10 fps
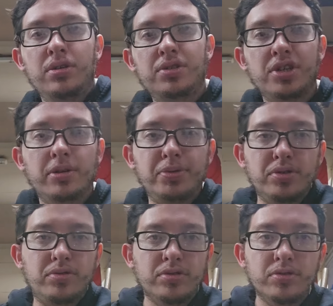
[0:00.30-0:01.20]
What's up,
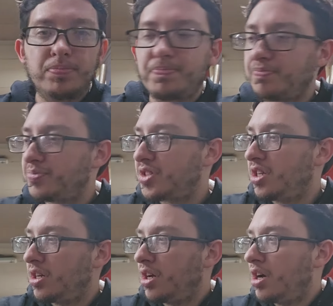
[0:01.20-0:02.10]
YouTube?
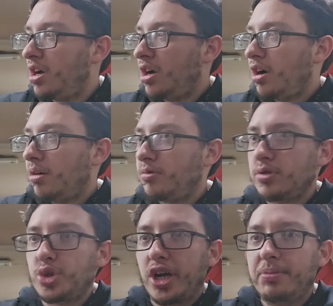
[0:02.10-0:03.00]
I'm going to
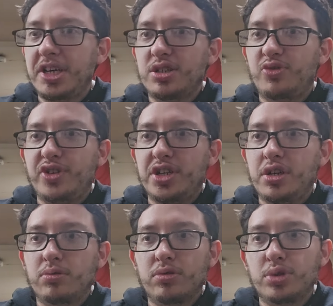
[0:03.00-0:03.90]
try and make this video
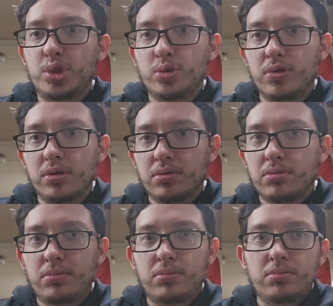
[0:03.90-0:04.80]
real short,
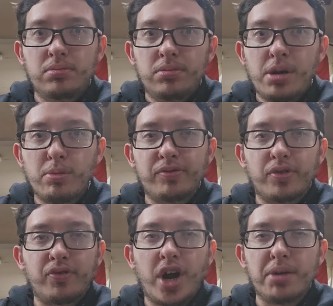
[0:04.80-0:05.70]
aiming for
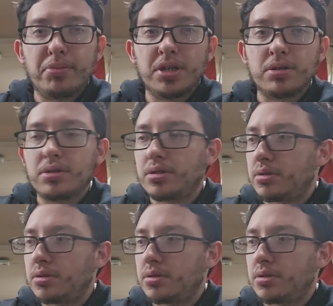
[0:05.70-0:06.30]
5 minutes.